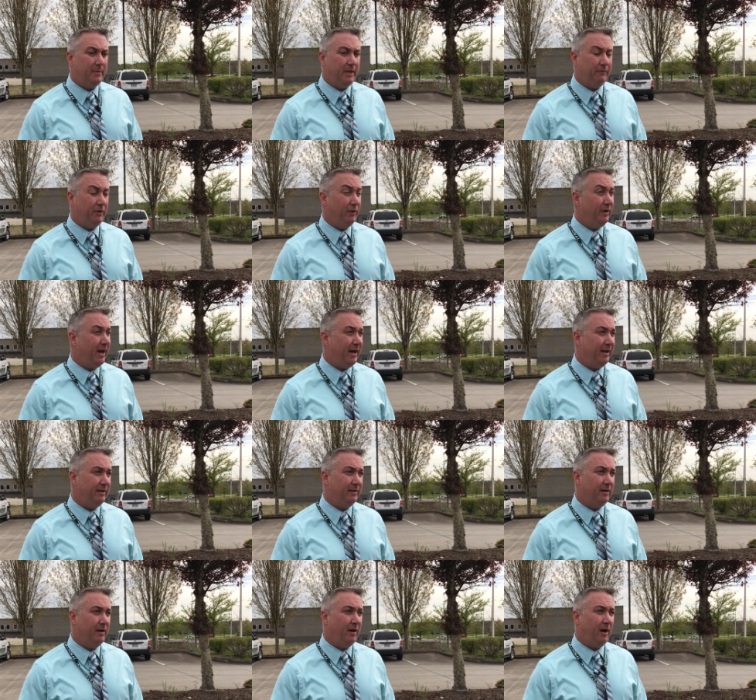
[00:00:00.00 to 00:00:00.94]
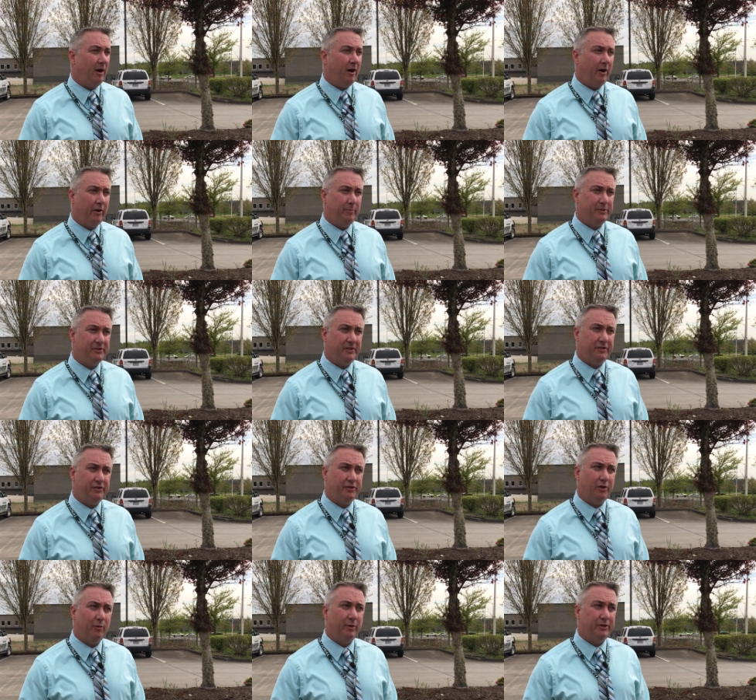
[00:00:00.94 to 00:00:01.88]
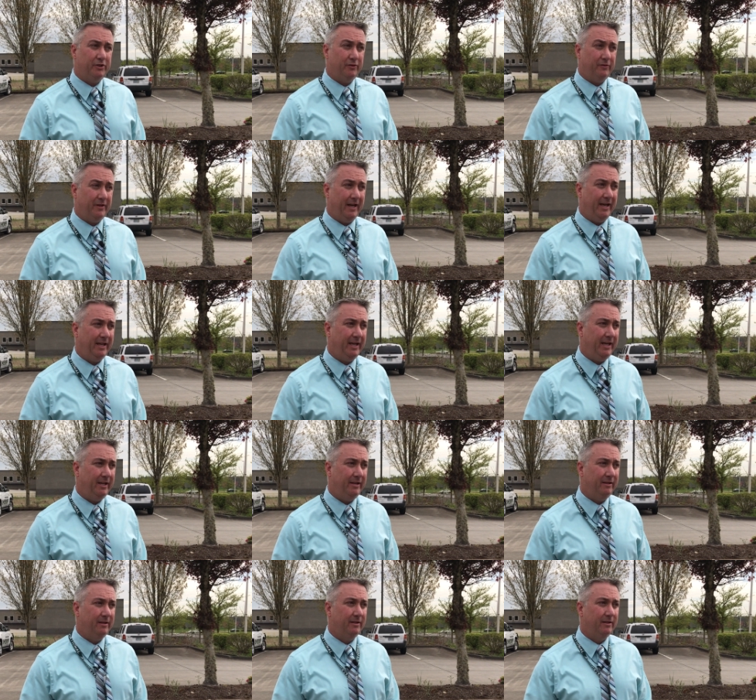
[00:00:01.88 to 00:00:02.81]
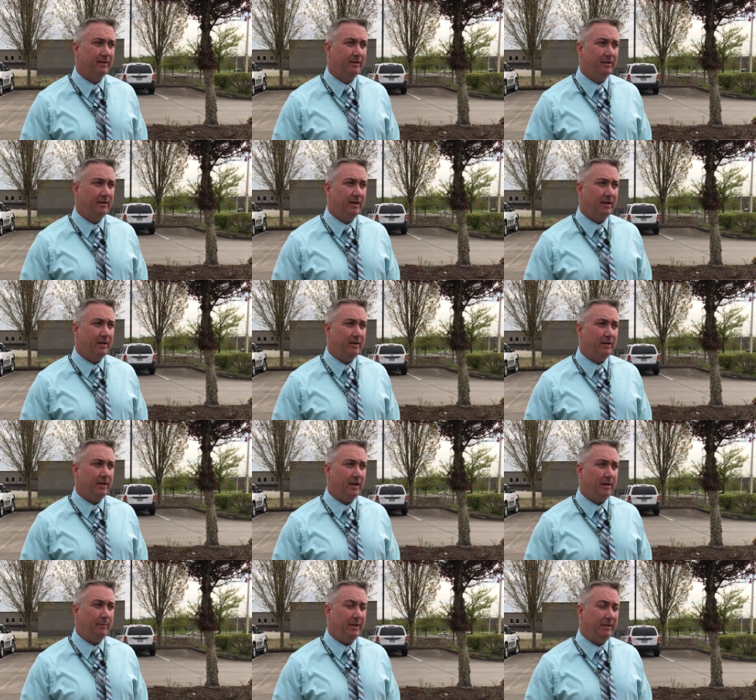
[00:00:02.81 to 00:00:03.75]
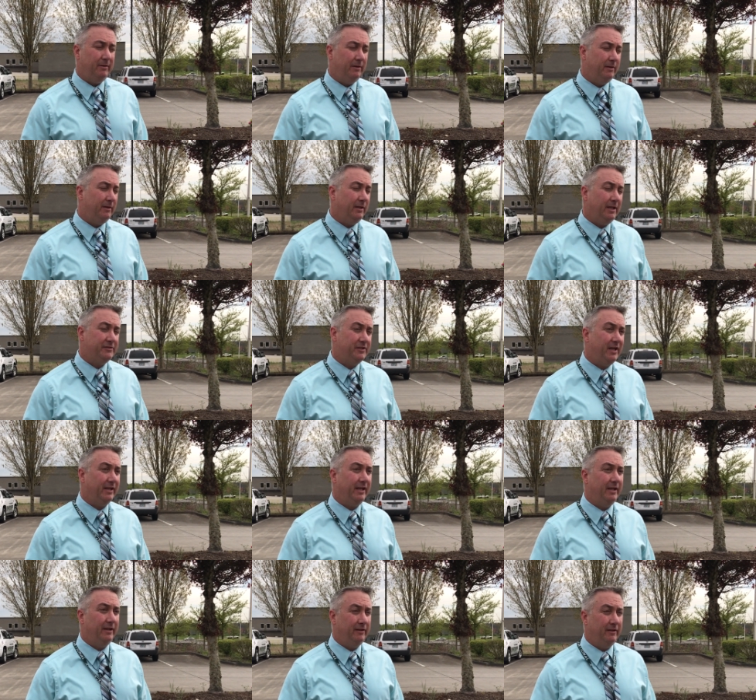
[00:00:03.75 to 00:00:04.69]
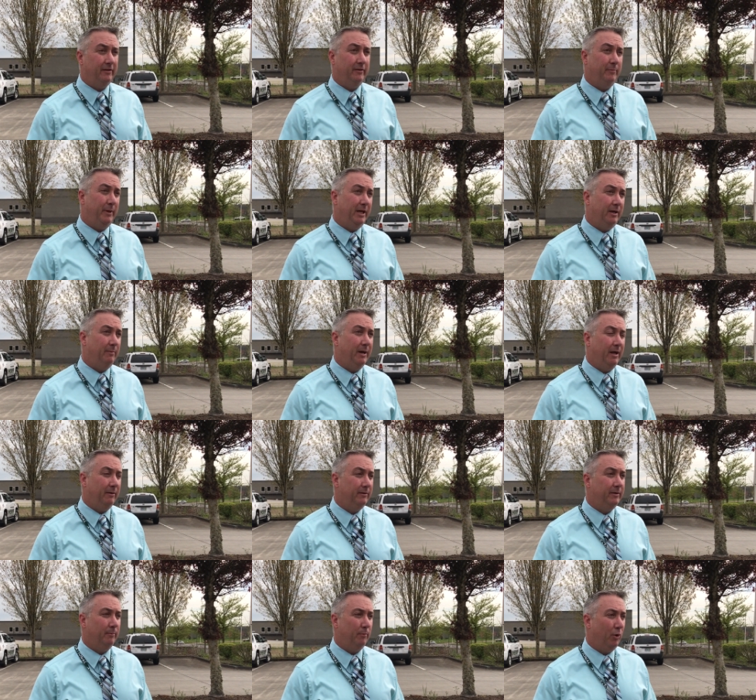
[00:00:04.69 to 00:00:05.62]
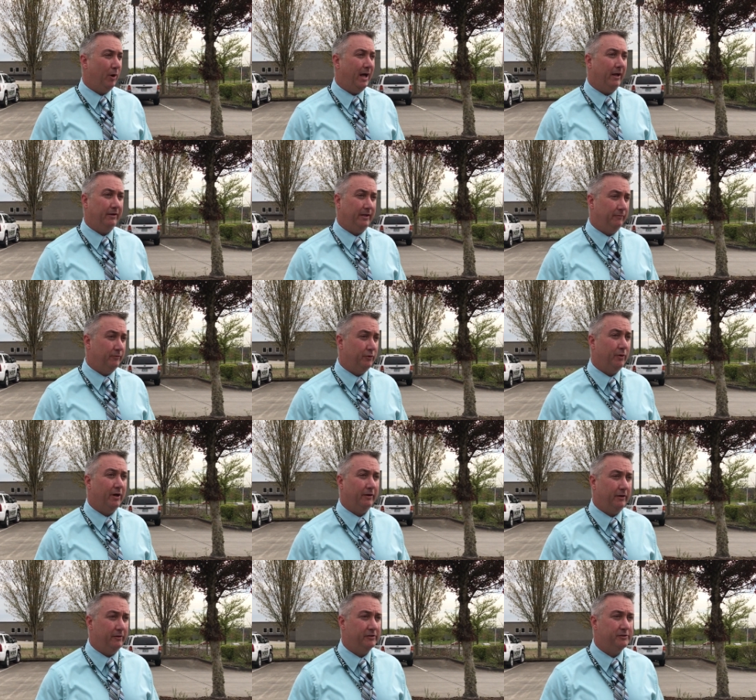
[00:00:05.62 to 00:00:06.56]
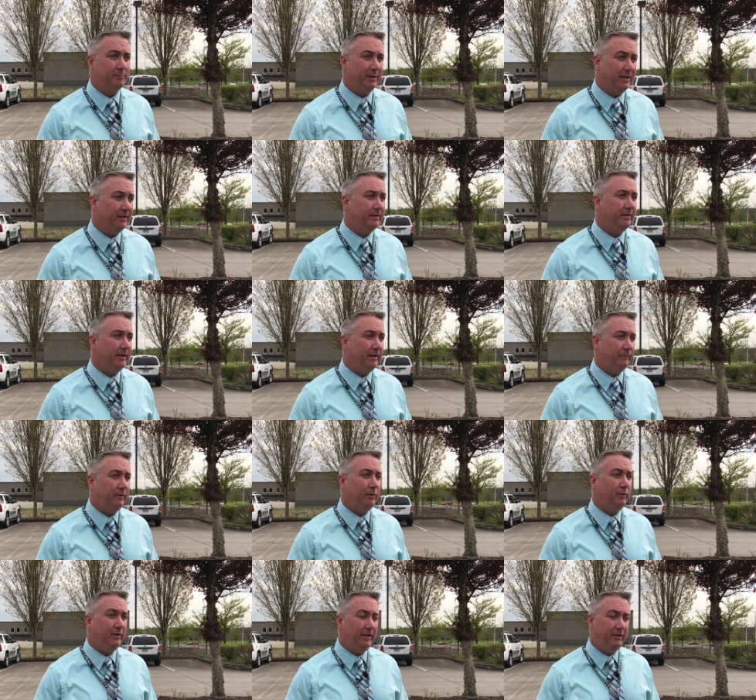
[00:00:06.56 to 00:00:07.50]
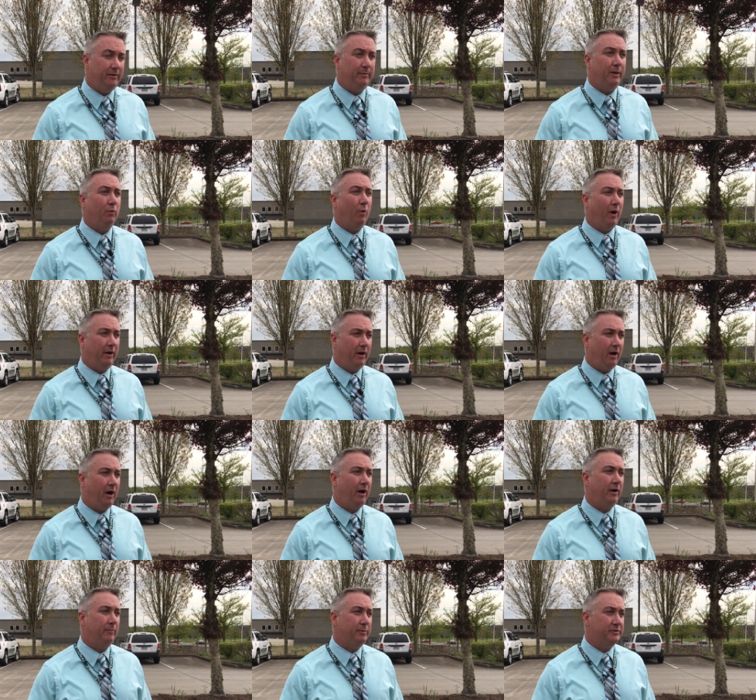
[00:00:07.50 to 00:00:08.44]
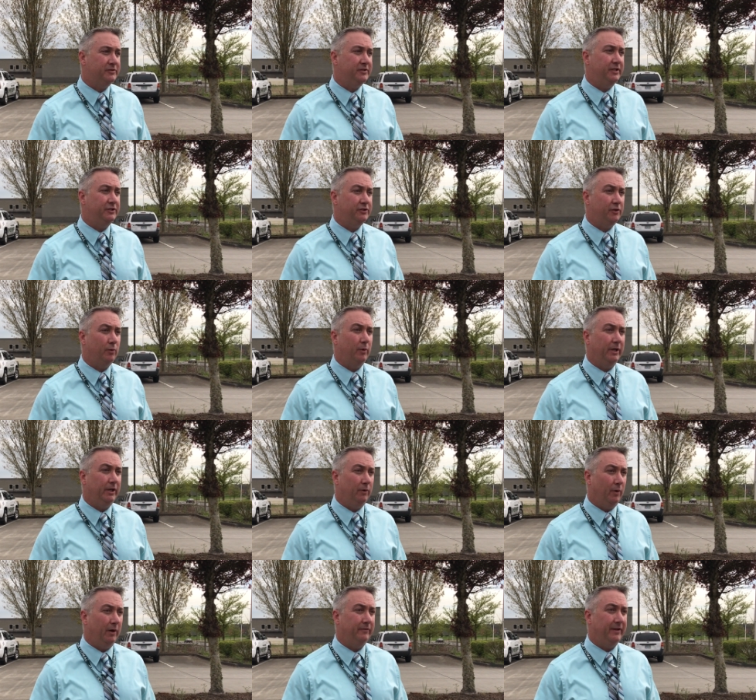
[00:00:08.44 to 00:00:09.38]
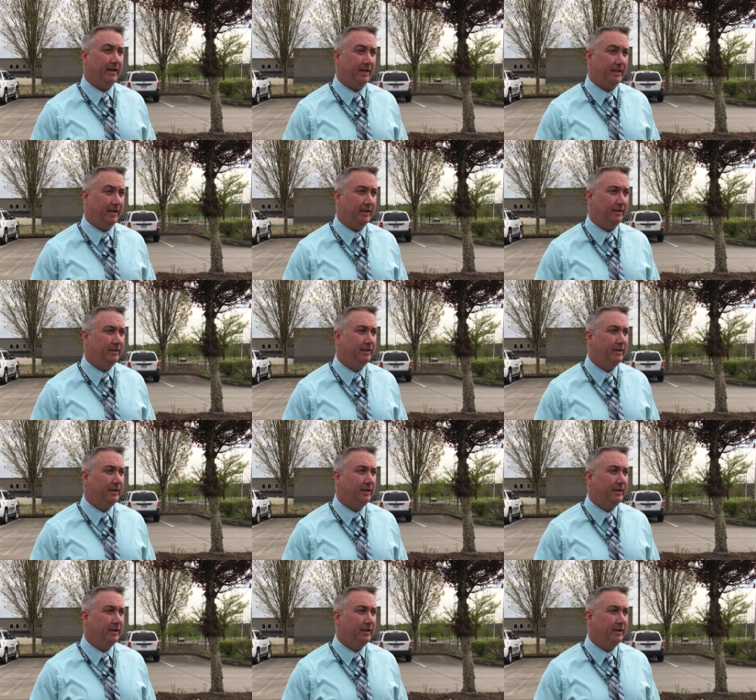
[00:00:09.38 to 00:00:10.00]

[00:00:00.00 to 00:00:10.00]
if you're not 100% sure what you're taking, I mean, let's not get into the debate about the morality of drug use, but if you need to be 100% sure what you are taking.